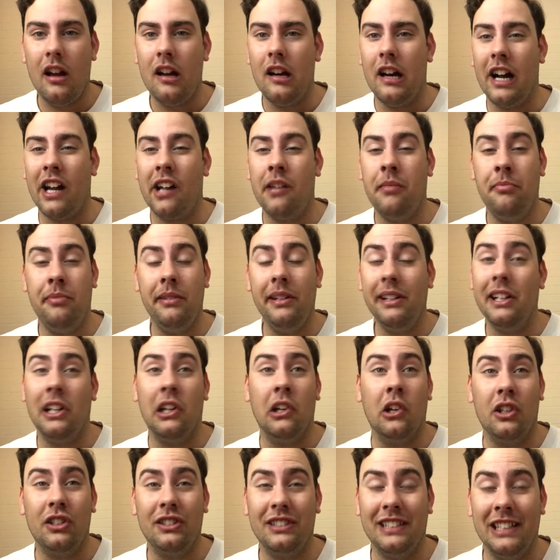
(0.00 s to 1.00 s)
I completely
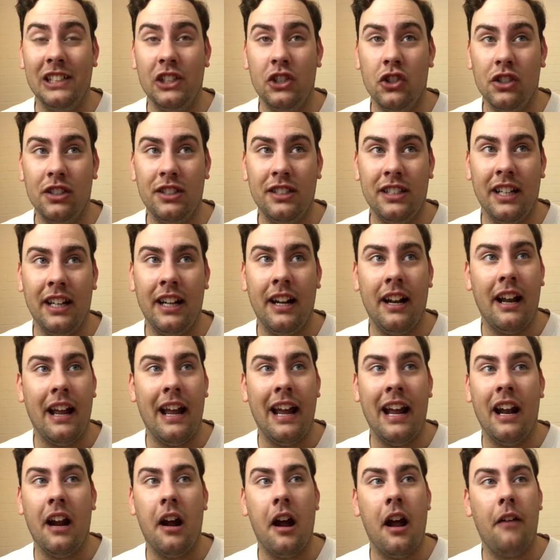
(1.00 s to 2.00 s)
lost interest in it
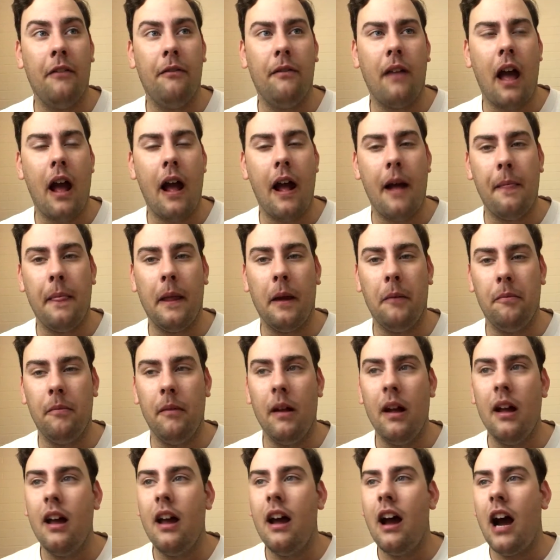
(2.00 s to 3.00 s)
and
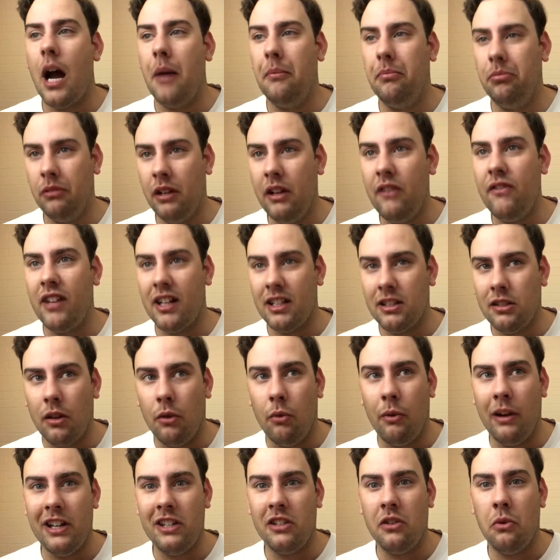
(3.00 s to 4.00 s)
I believe that's a
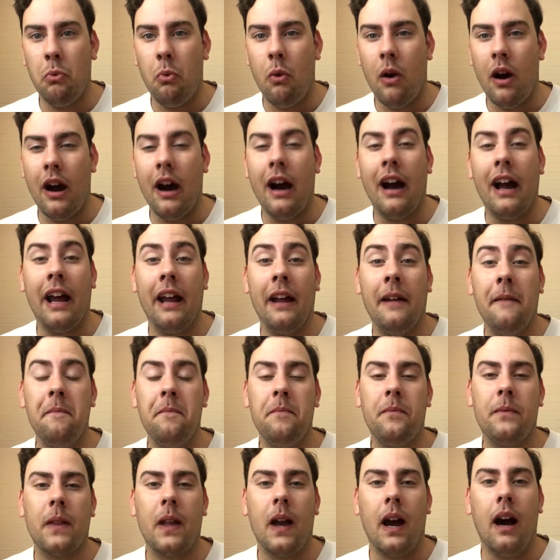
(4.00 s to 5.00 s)
reason why
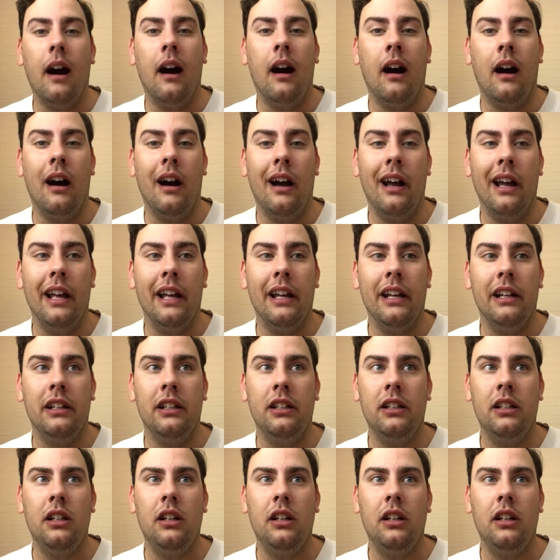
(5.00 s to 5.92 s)
I